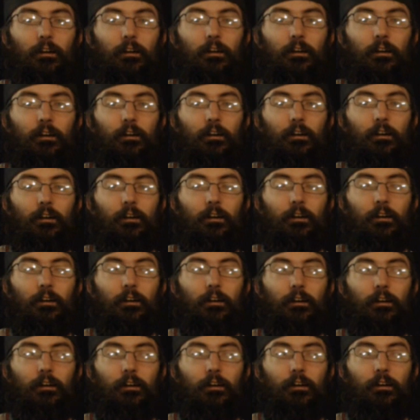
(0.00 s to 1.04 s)

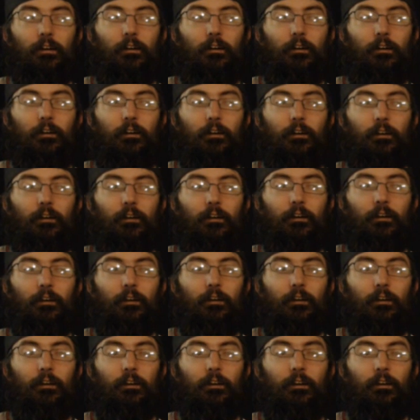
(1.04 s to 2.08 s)

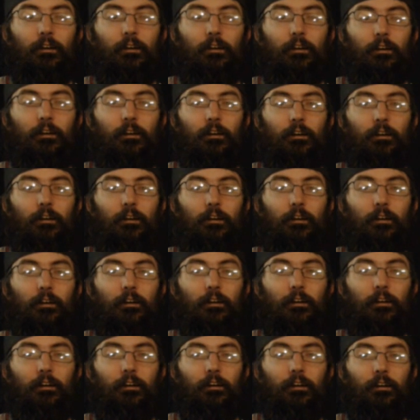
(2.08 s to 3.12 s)

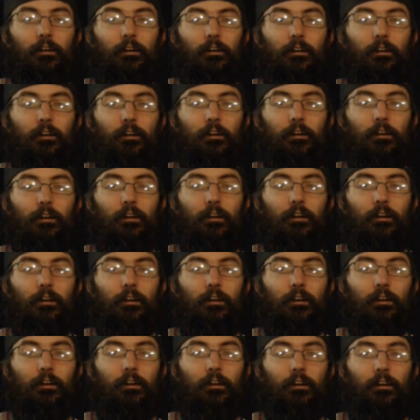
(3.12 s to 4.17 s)

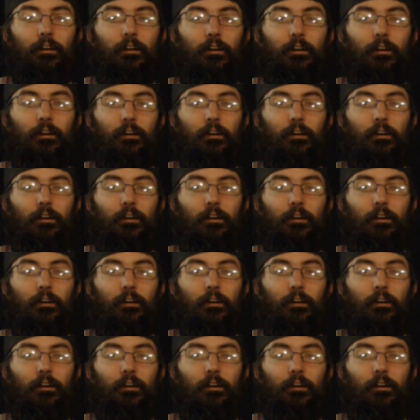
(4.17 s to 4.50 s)
(not speaking)